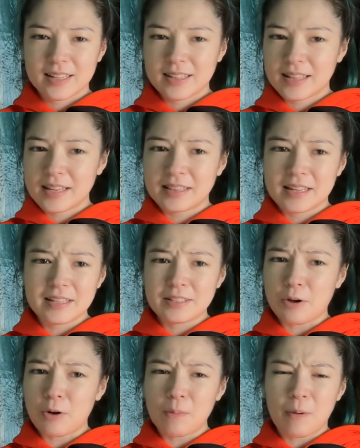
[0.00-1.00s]
Like this
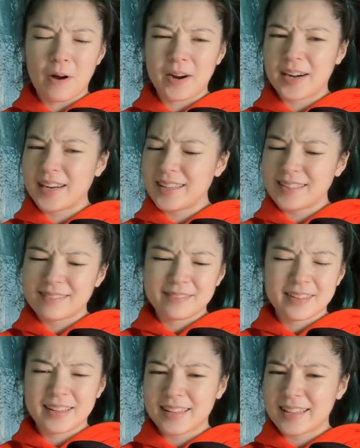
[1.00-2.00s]
whole part
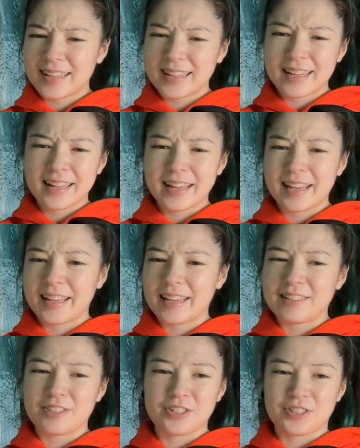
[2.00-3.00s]

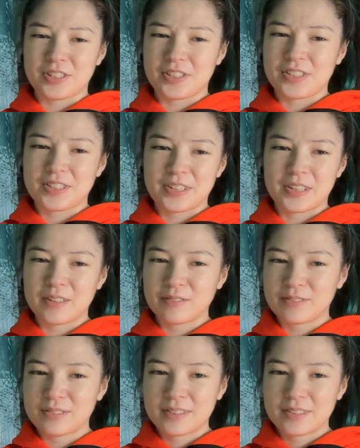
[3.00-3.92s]
is just a serve.